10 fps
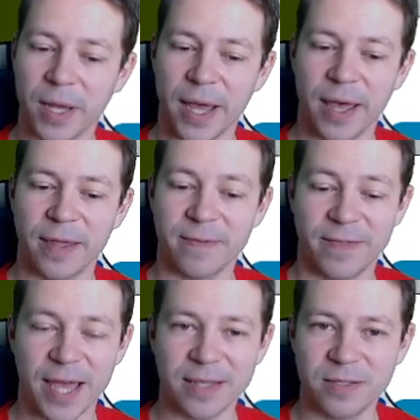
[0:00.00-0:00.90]
And
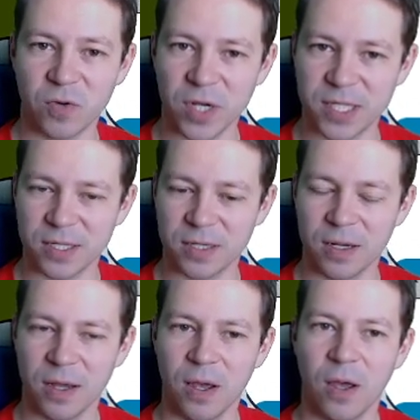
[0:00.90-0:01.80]
that's the reason
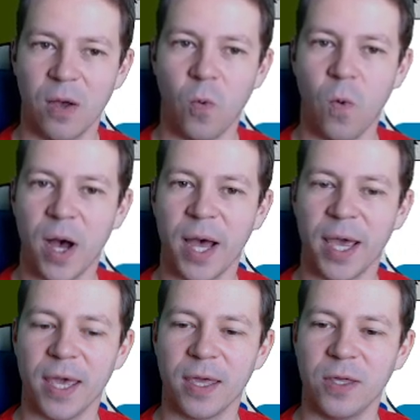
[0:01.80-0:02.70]

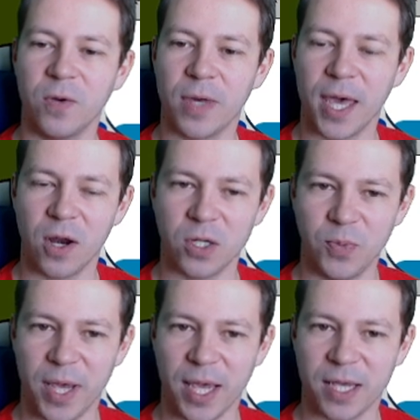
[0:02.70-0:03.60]
why you cannot
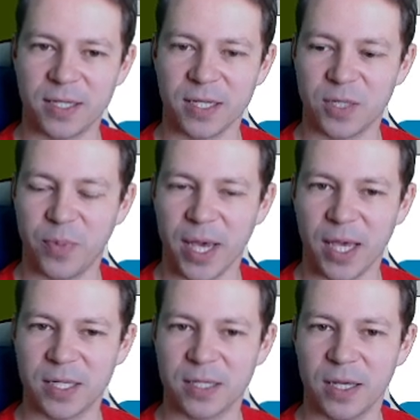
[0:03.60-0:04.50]
make 6
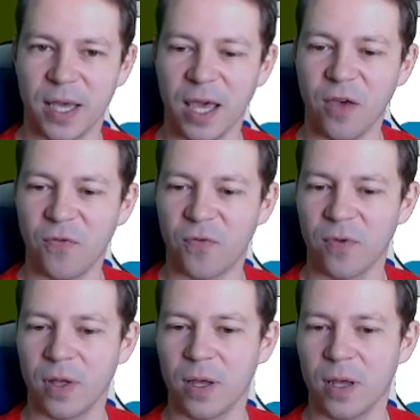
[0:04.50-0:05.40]
spades if
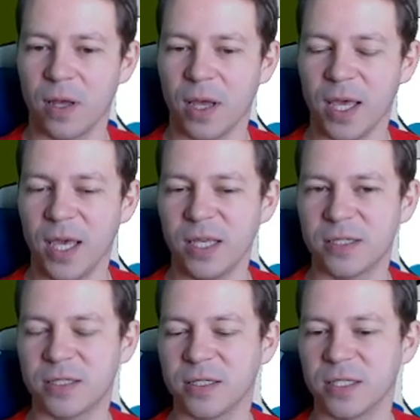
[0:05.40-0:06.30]

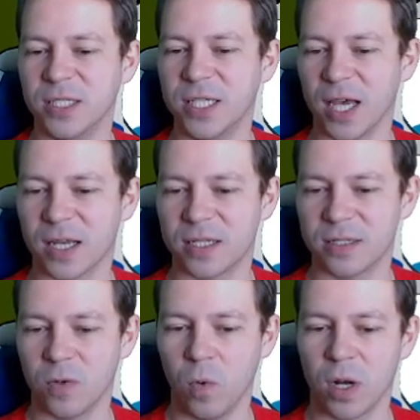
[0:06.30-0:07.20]
East
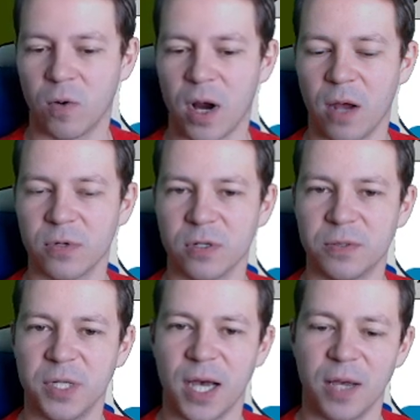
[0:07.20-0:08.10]
ducks 1 round
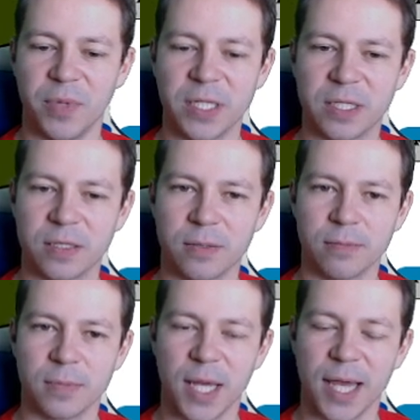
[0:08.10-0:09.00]
of diamonds.
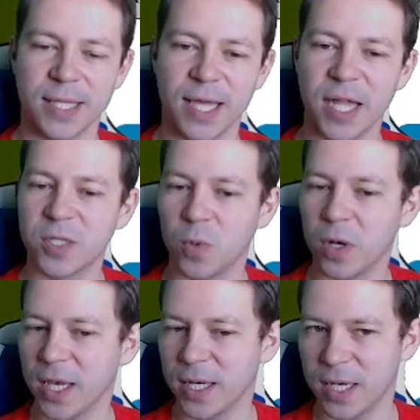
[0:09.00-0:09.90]
And that's
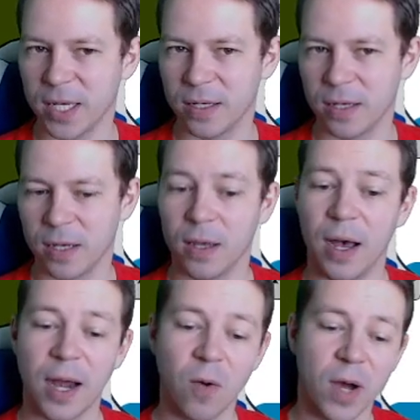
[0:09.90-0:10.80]
what he did.
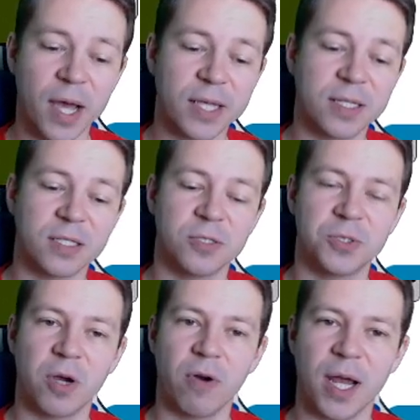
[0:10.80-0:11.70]
Otherwise, it's a
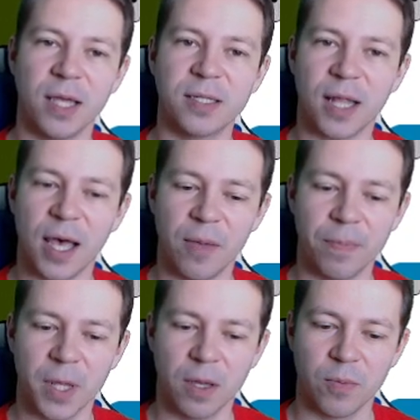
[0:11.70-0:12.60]
very nice
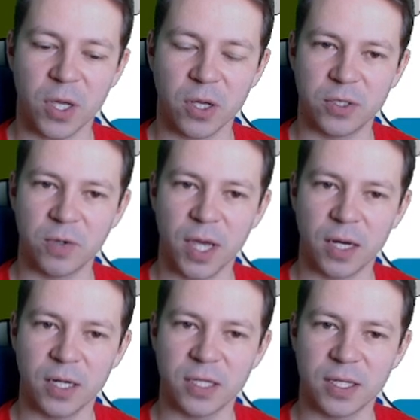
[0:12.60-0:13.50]
slam, because you
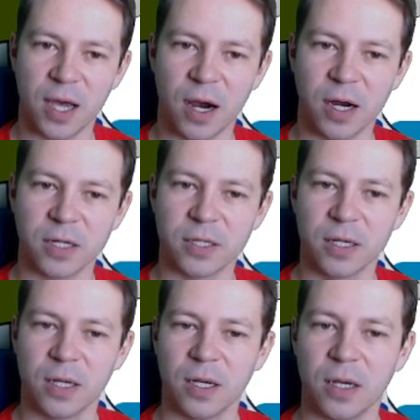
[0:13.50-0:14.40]
can discard
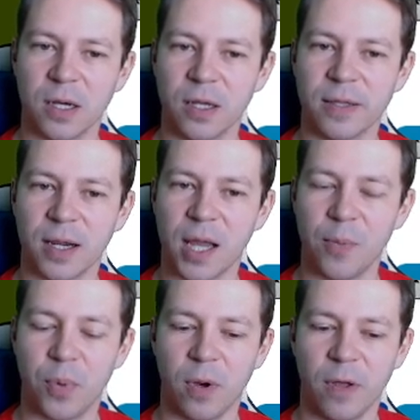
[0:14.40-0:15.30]
the
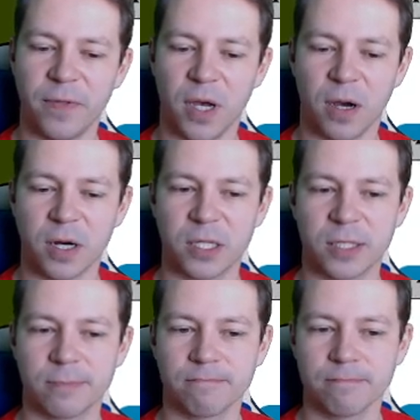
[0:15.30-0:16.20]
club on the
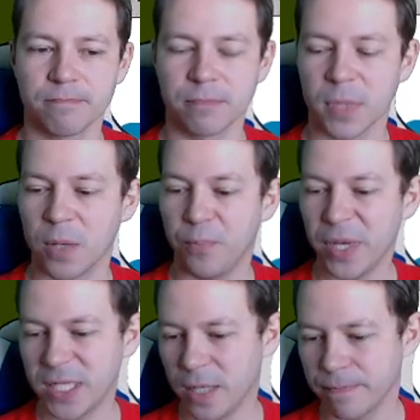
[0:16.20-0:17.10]
hearts.
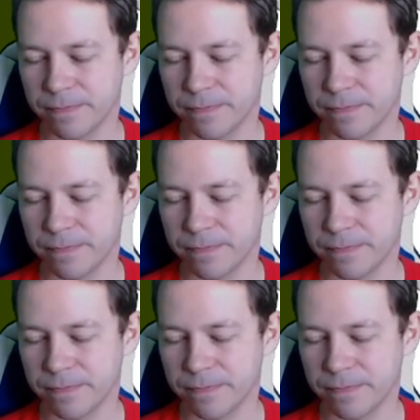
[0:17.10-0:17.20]
Pity.